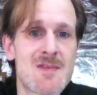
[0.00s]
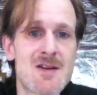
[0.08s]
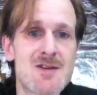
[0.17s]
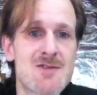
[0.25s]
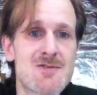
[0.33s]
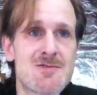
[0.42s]

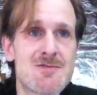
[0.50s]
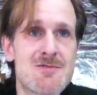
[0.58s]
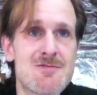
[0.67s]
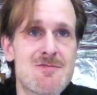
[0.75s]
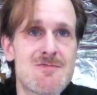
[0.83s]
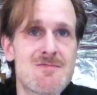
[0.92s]
and
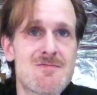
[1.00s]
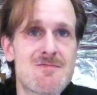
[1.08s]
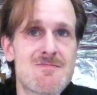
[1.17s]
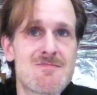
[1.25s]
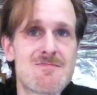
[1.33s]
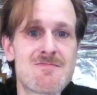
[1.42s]
you
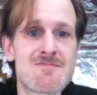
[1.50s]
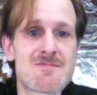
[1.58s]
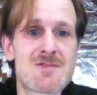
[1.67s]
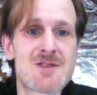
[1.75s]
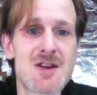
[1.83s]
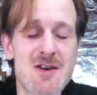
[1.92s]

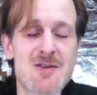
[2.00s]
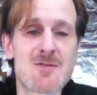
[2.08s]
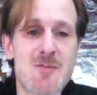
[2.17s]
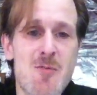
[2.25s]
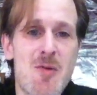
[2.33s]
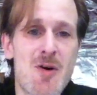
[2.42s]
tear
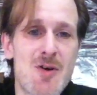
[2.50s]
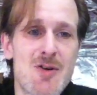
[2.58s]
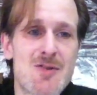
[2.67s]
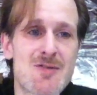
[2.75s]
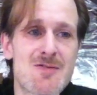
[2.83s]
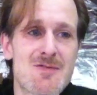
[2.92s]
them apart